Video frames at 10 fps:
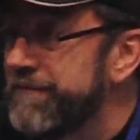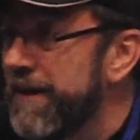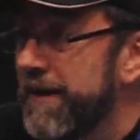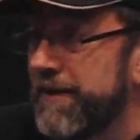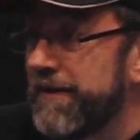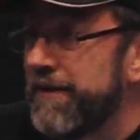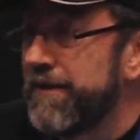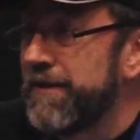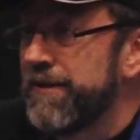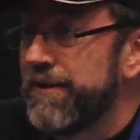of done.
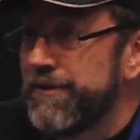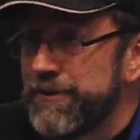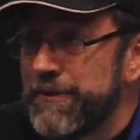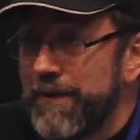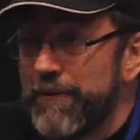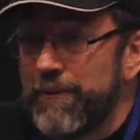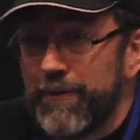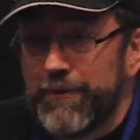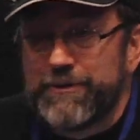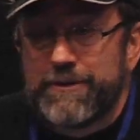So in other
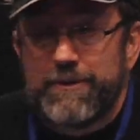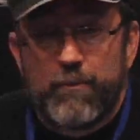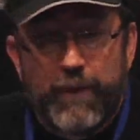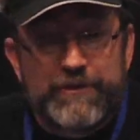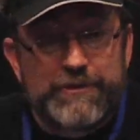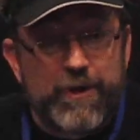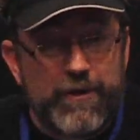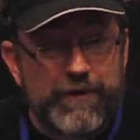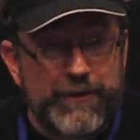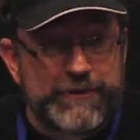words, once
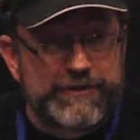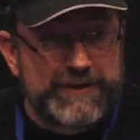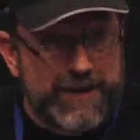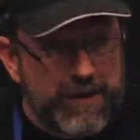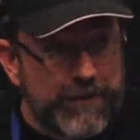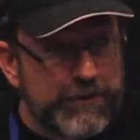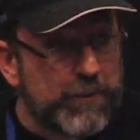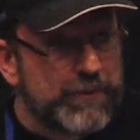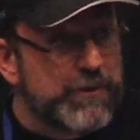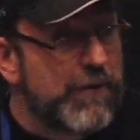all of those scenarios
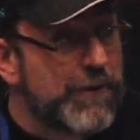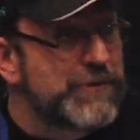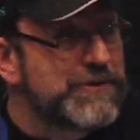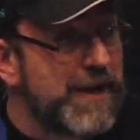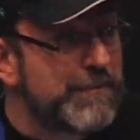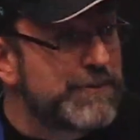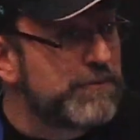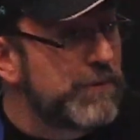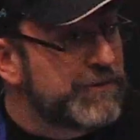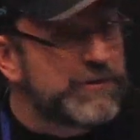or once all those steps,
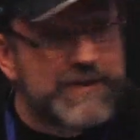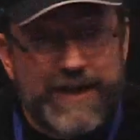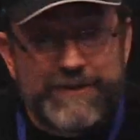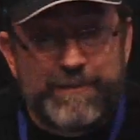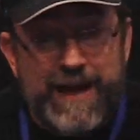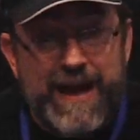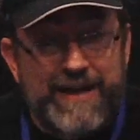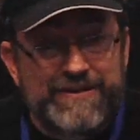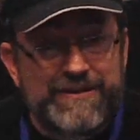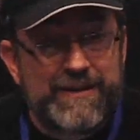once those tests
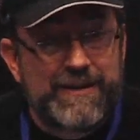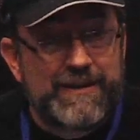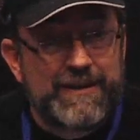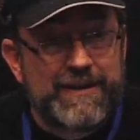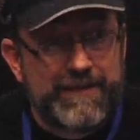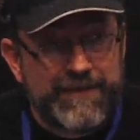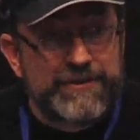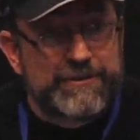pass, this